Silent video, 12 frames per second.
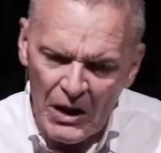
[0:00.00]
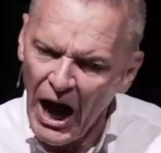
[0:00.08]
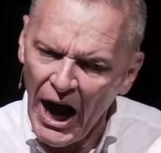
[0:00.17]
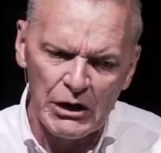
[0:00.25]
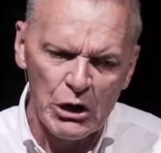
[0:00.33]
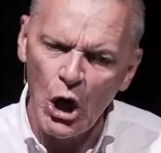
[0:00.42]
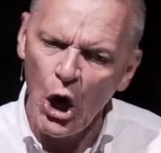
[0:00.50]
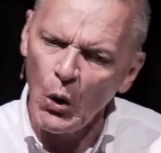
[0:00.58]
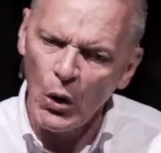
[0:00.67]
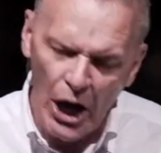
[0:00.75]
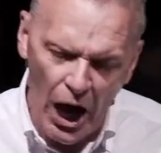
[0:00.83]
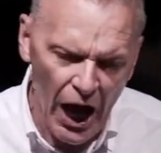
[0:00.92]
I know
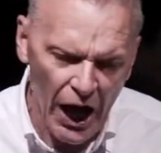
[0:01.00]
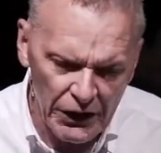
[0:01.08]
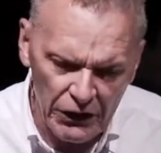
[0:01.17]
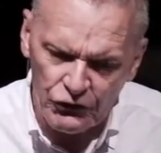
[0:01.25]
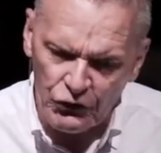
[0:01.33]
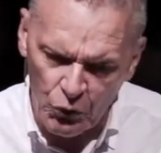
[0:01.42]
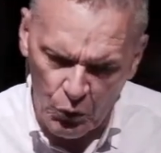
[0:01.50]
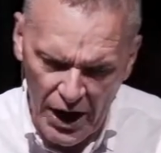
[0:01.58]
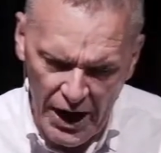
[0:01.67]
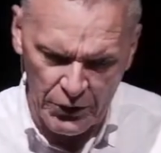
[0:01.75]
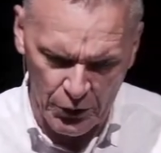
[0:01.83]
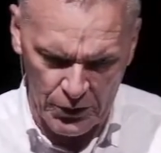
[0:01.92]
God is
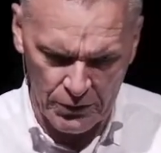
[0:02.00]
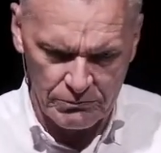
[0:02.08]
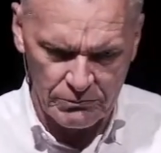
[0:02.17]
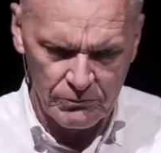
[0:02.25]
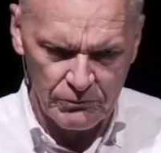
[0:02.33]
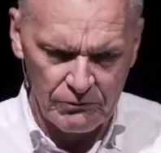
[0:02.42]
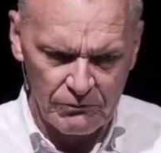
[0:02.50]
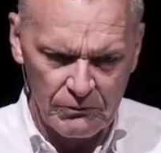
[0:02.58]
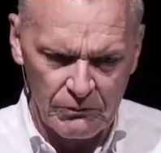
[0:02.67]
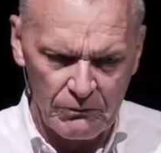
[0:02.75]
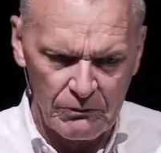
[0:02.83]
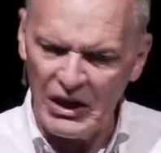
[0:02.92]
greater
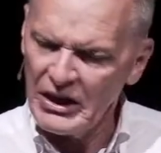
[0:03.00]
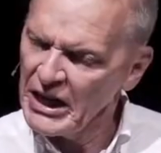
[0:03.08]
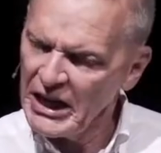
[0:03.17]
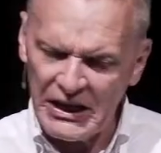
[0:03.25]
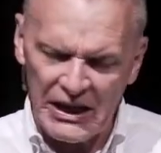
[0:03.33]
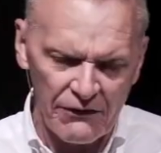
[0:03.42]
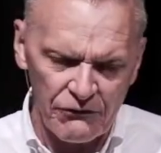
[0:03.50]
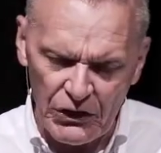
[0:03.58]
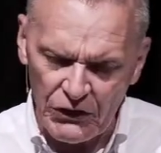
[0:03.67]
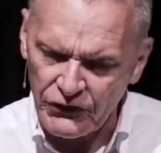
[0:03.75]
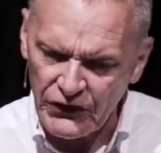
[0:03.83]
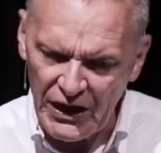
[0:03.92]
than any of
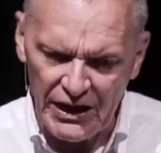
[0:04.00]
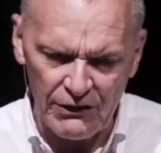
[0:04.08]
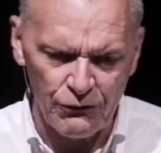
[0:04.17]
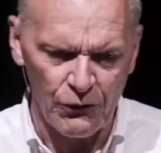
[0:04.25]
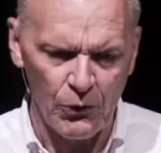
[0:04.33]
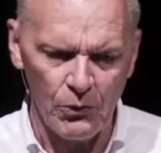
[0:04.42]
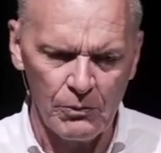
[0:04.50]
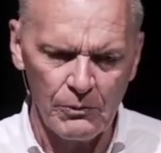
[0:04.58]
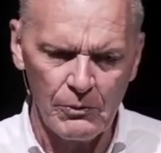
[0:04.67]
this evil.